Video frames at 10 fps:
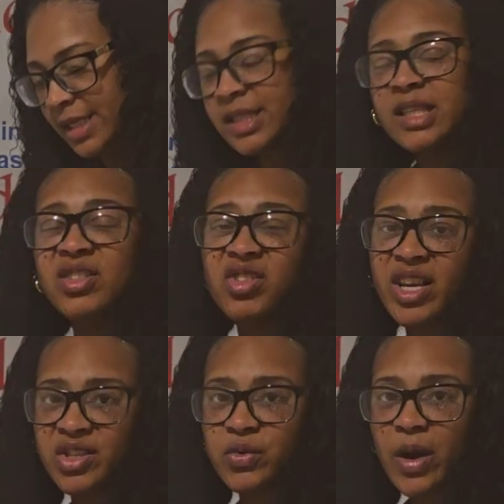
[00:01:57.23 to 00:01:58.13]
See
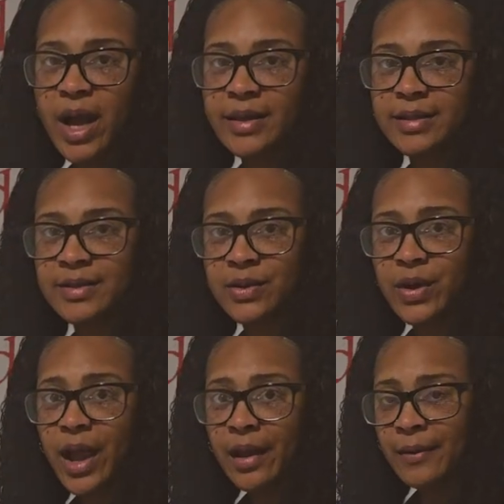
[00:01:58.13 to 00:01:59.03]
chest rise,
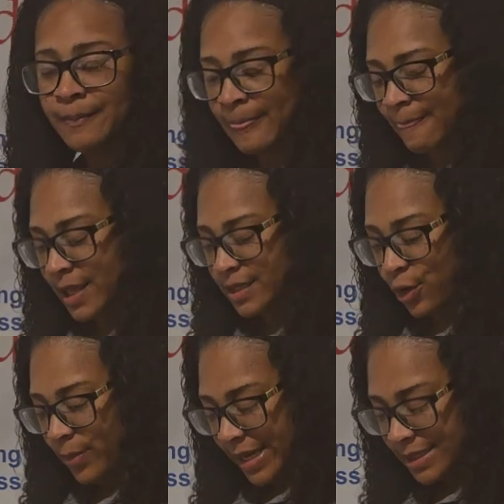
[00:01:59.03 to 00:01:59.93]
okay?
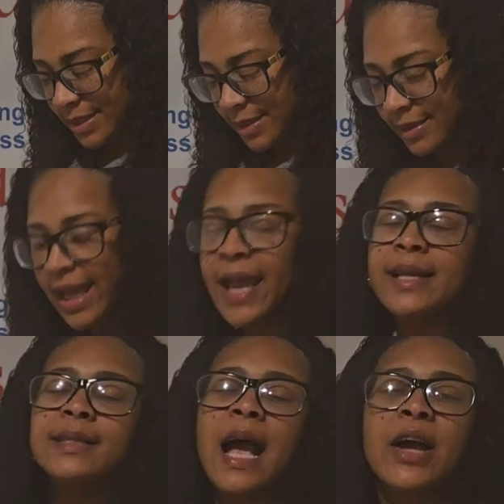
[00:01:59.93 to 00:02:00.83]
So basically, that
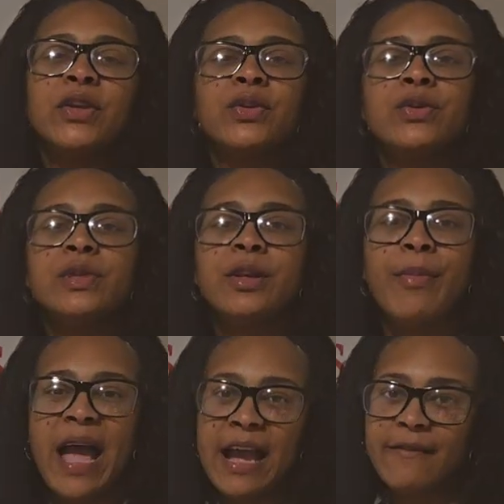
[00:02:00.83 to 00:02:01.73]
is how you use the
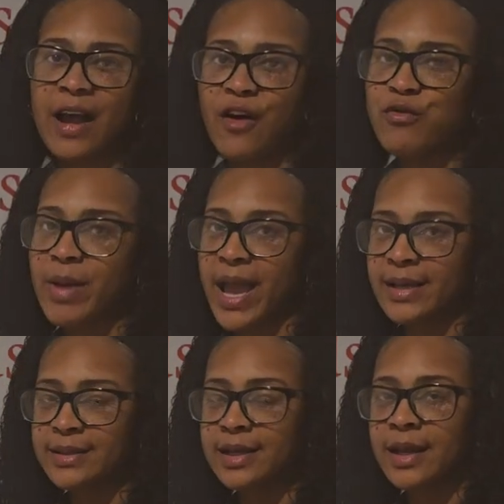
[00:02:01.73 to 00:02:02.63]
bag valve
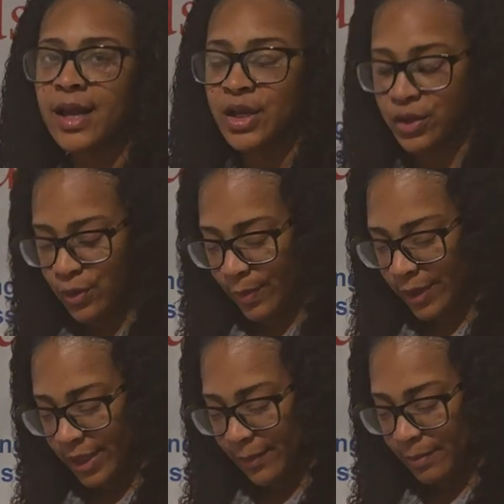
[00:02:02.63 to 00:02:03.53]
mask. You
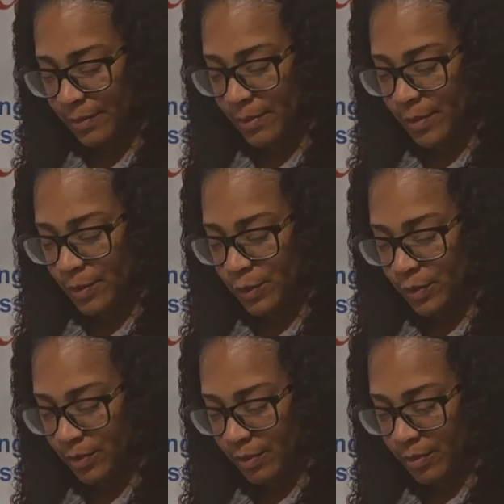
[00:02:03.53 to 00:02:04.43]
put the
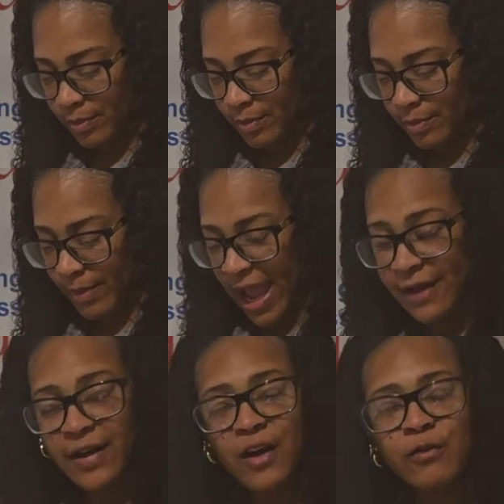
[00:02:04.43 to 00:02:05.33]

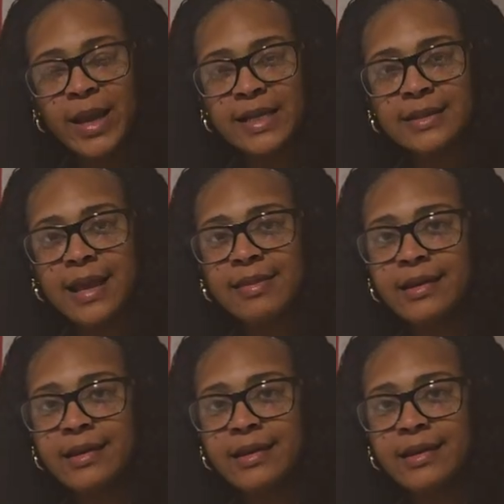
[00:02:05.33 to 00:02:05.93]
bag valve mask at the